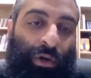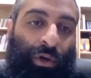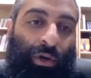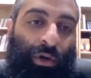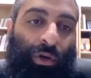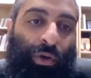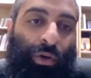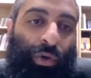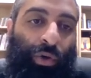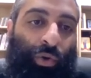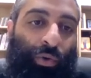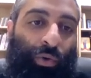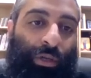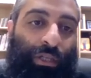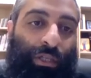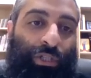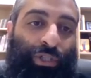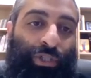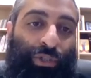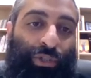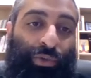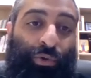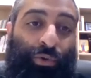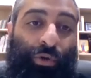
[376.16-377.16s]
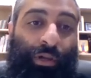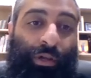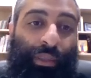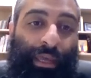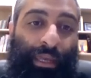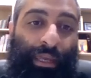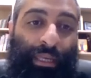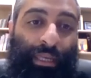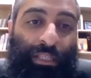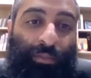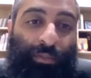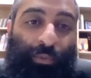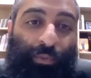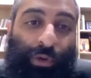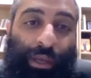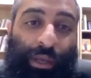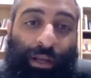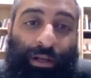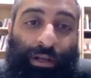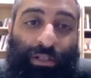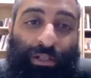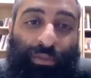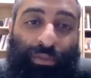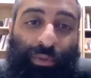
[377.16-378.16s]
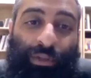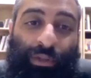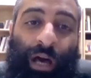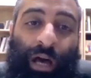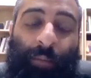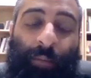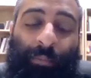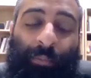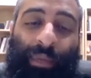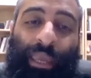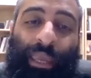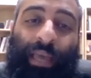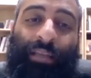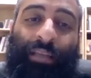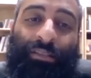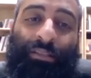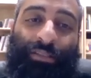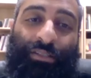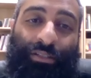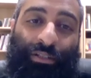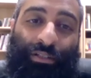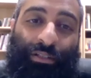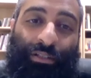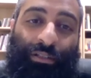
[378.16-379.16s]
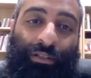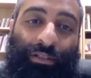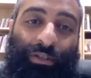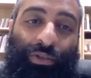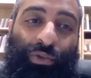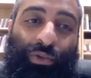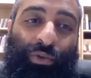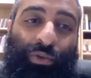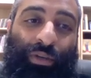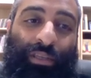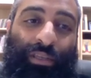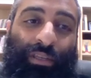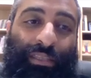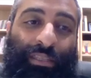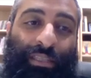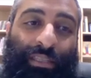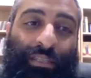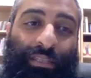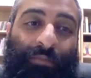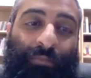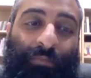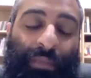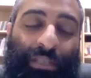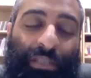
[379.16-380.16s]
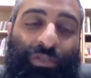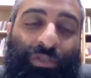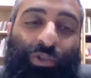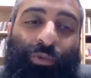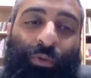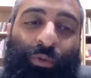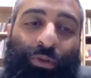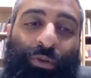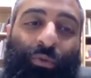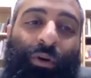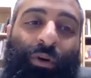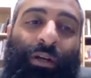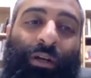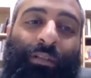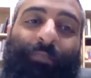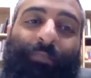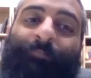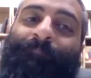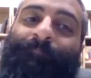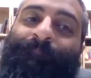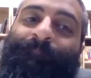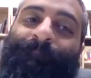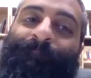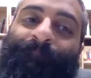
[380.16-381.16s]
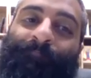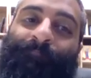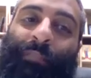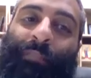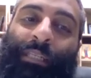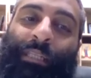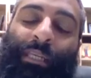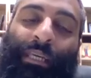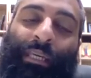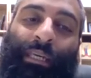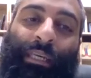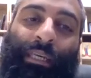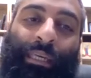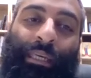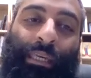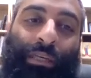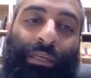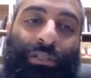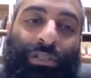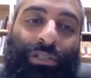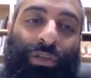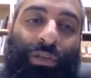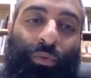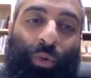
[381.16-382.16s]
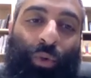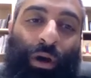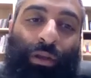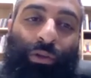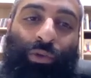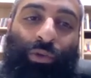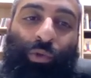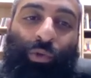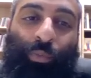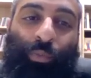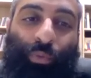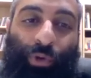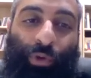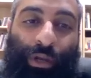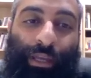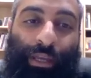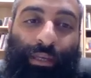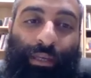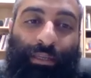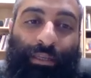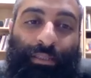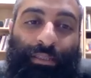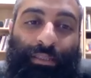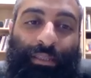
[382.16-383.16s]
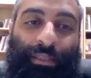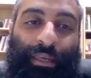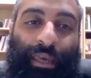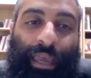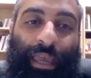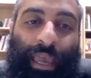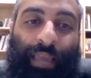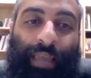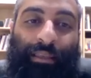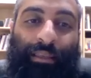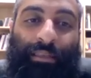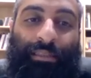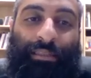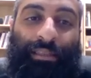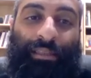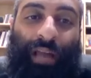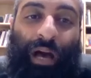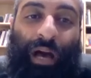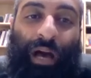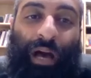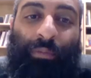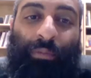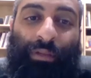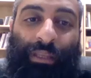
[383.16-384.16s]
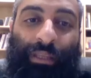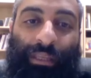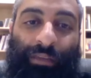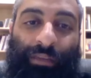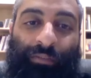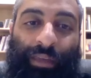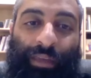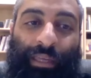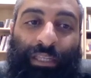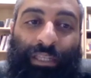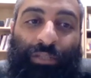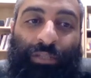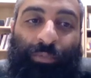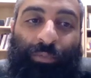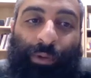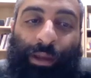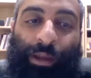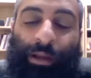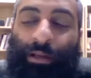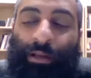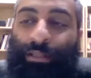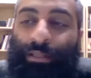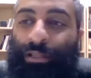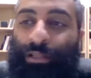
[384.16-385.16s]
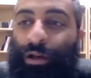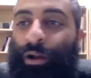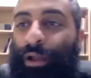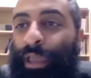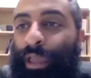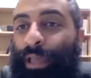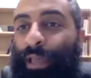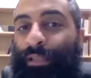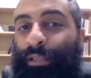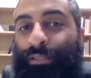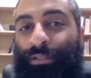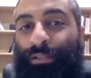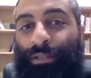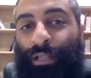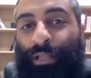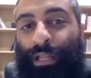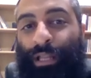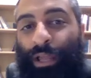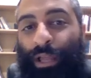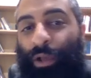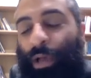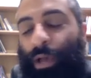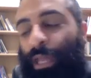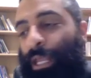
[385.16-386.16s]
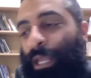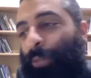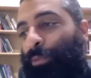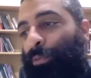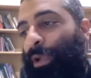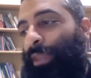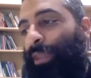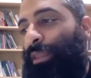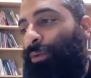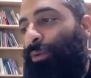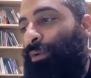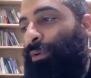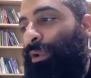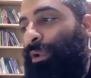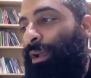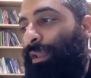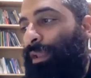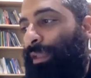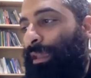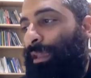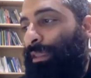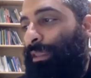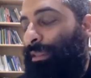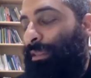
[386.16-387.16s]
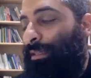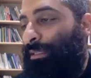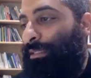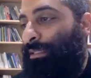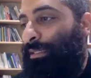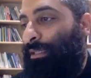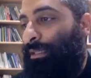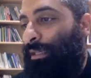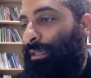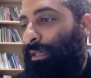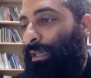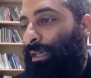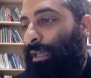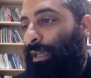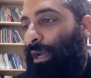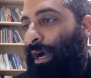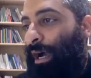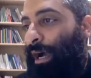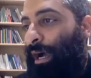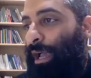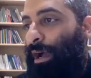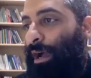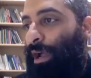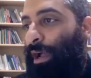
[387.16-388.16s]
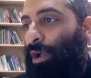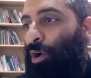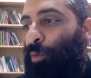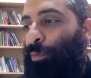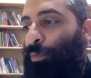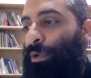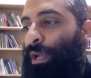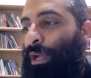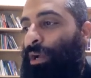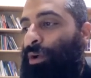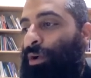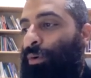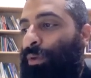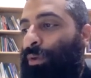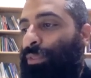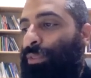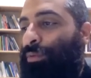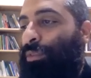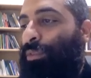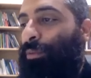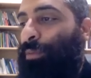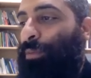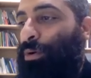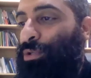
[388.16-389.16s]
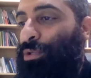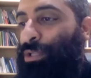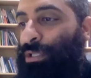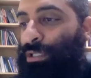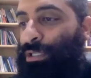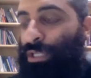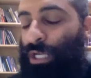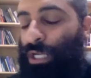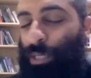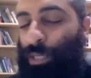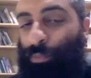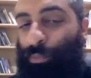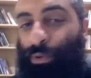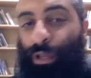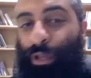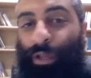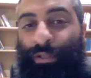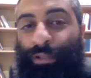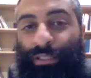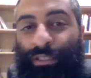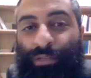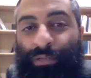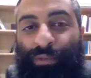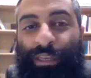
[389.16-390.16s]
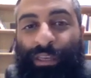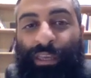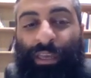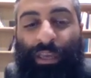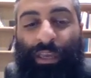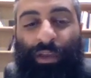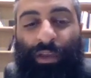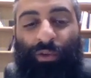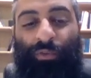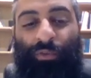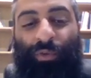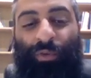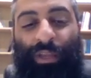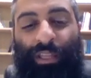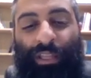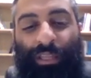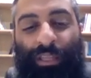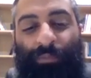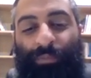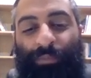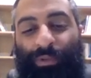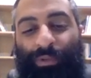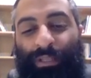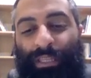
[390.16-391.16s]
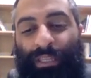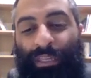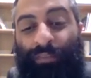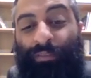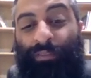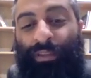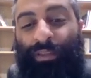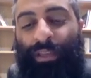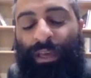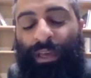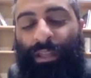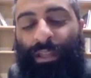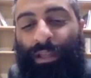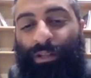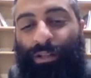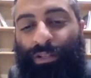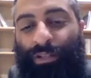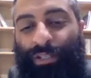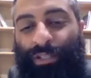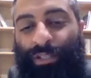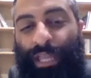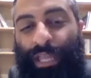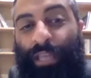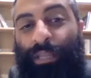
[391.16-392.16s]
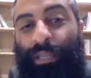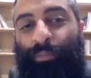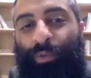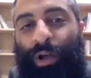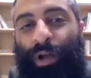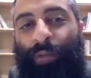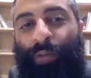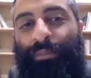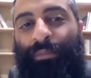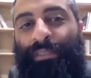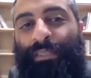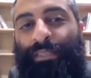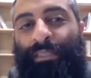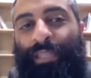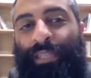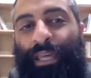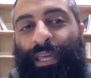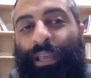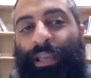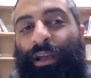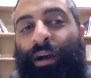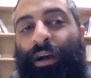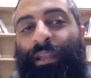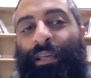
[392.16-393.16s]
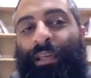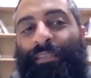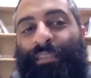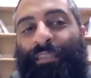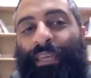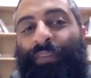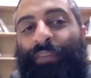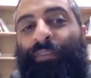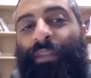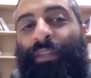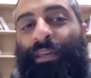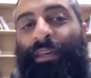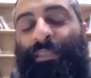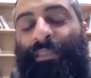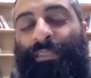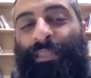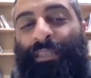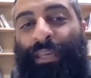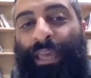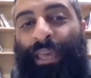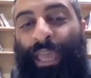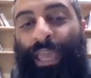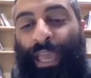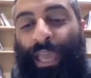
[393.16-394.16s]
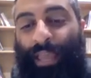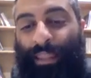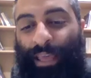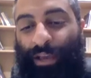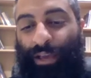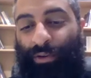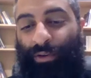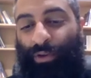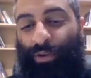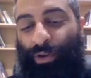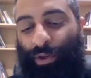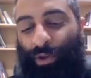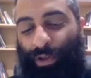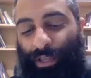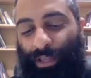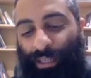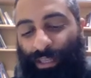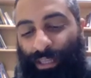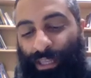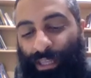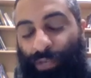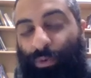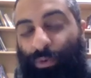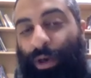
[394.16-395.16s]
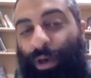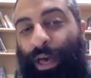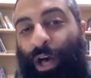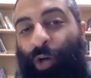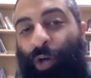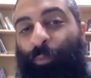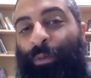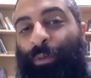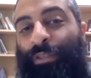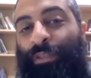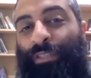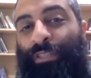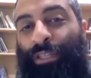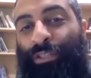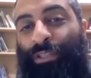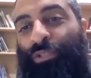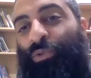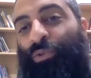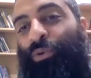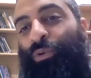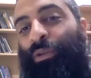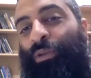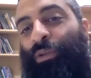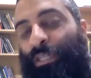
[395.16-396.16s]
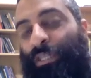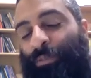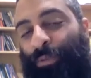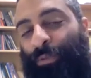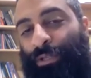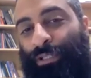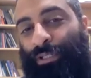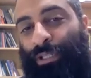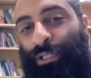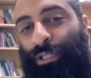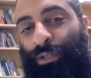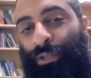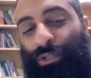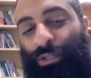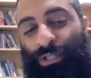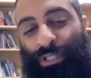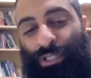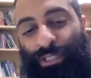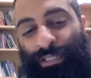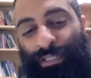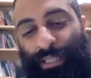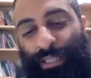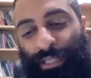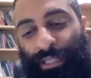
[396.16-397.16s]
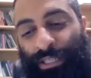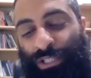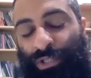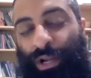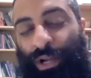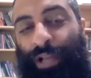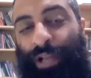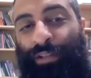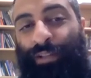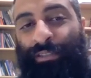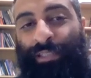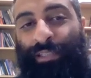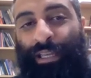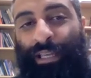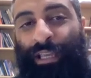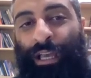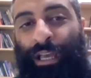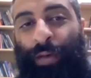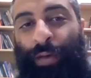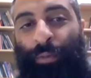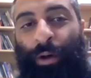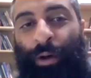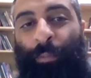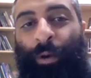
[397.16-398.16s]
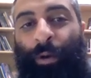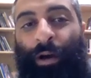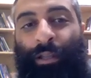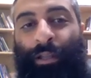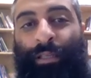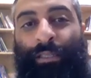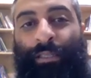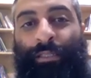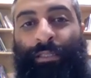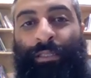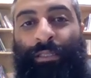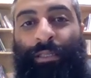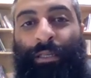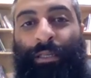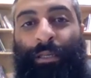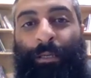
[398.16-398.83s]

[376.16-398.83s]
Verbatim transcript: Who is sure that his prayers will not be answered? Who is this miserable one? He is the one who prays and does not believe that his prayers are answered. And I, and I pray that we're not like this. I, I hope we're not going through the motions in our prayers and we really believe and, and understand the promises that God has given us and that He will help us endure these persecutions and these trials that come upon us.